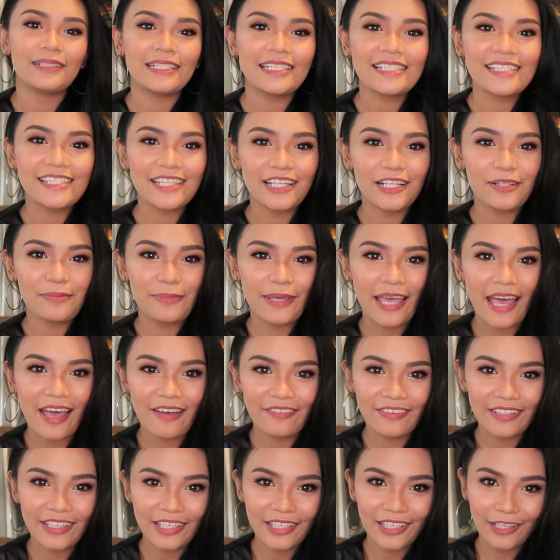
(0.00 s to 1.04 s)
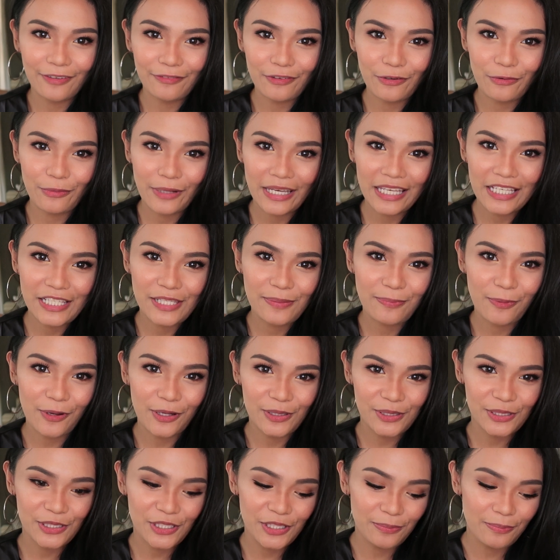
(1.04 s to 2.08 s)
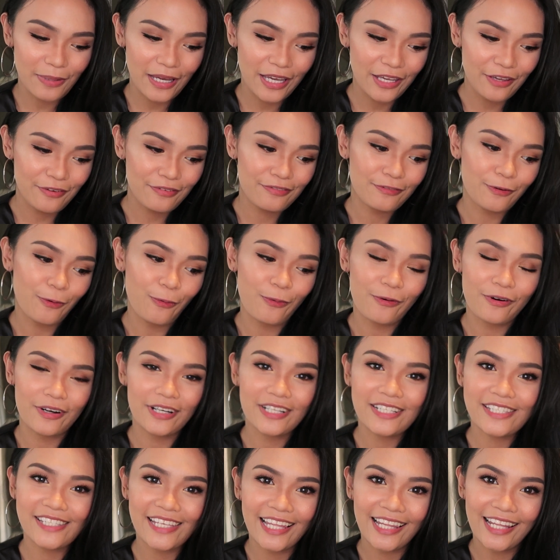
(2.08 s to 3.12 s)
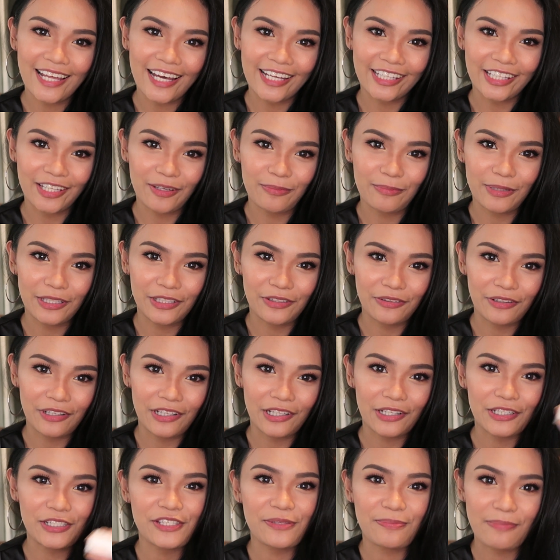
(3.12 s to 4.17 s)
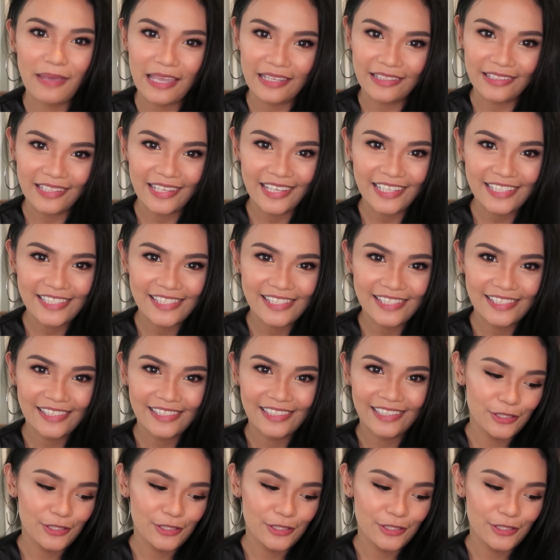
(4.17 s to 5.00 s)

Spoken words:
Plus, I'll be having a giveaway sponsored by, of course, Ellana Mineral Cosmetics.